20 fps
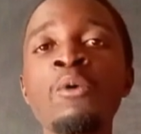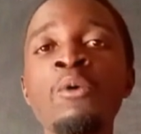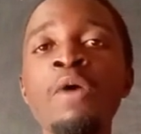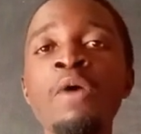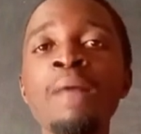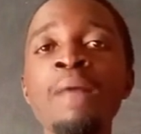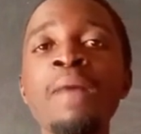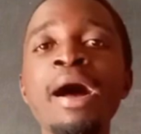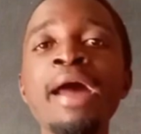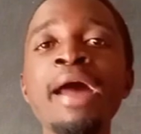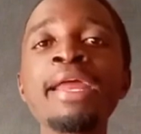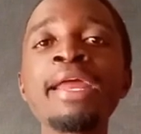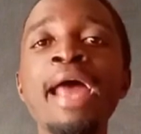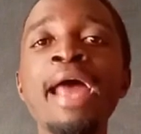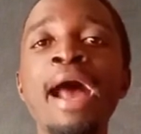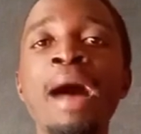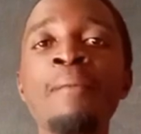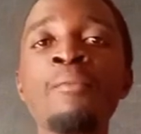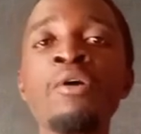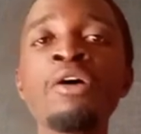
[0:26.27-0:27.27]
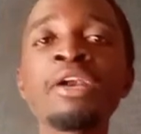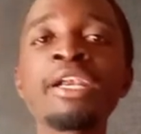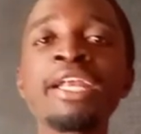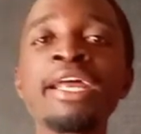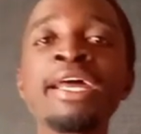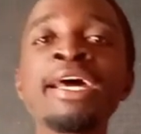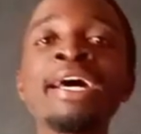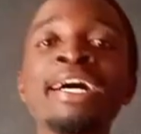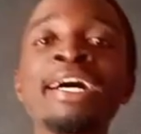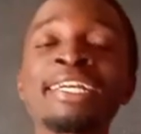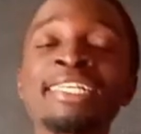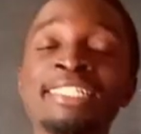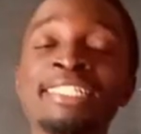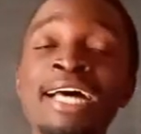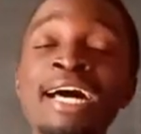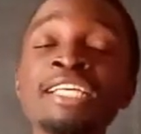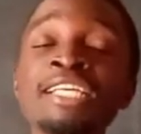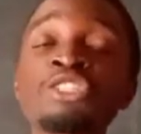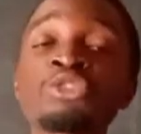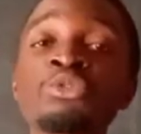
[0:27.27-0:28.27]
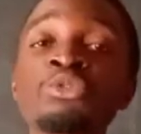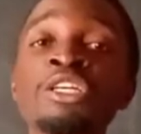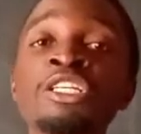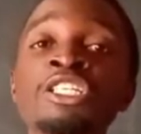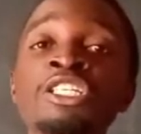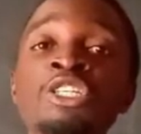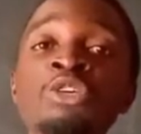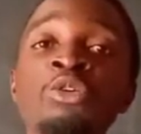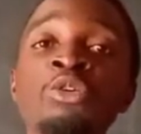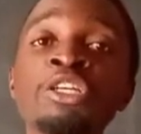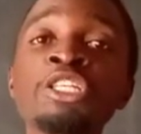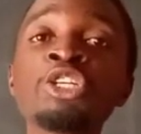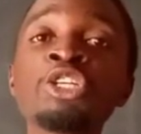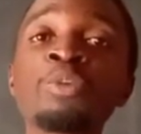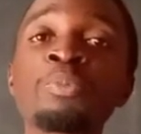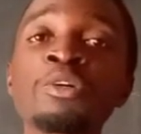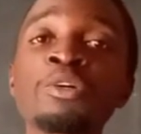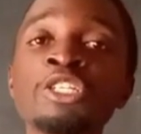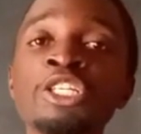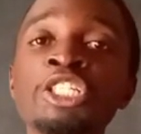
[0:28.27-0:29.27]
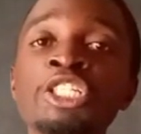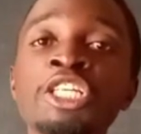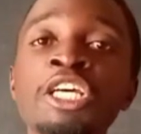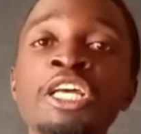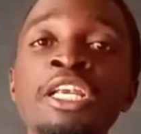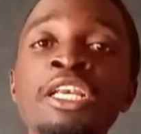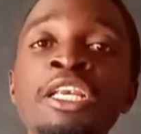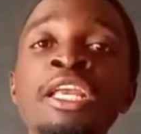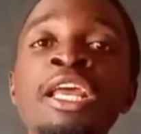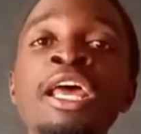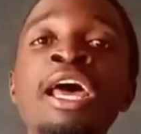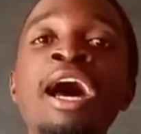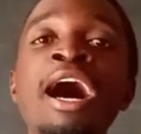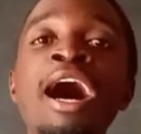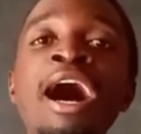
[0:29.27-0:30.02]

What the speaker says: whereby a body returns to its original position